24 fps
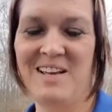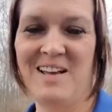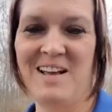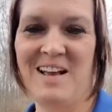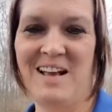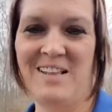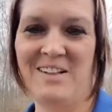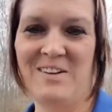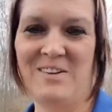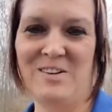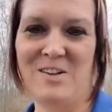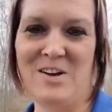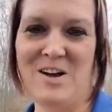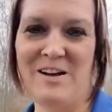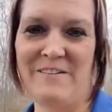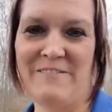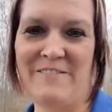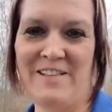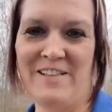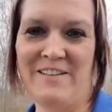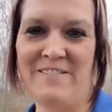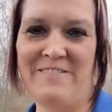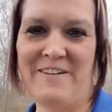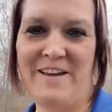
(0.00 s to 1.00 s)
Hello,
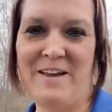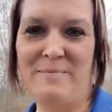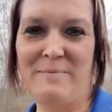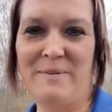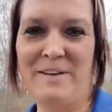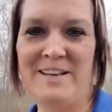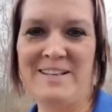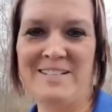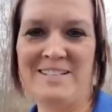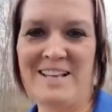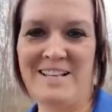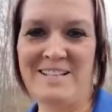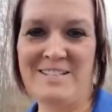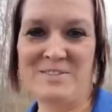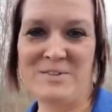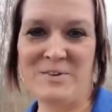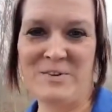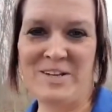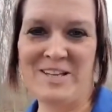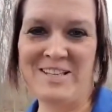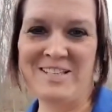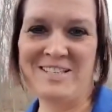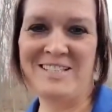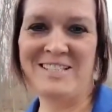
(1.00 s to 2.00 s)
Longfellow families and
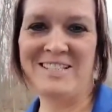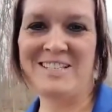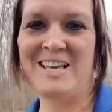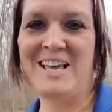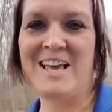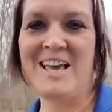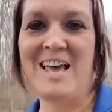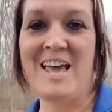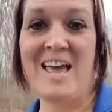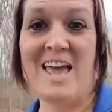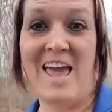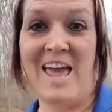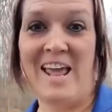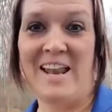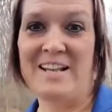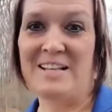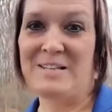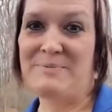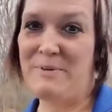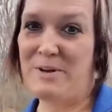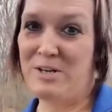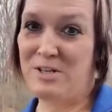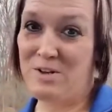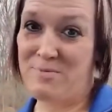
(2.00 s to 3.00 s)
students. And
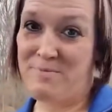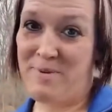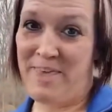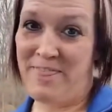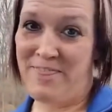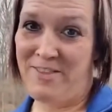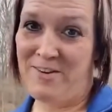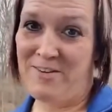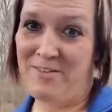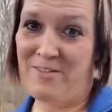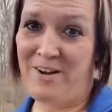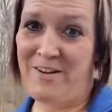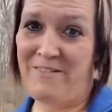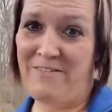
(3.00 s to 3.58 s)
especially my third grade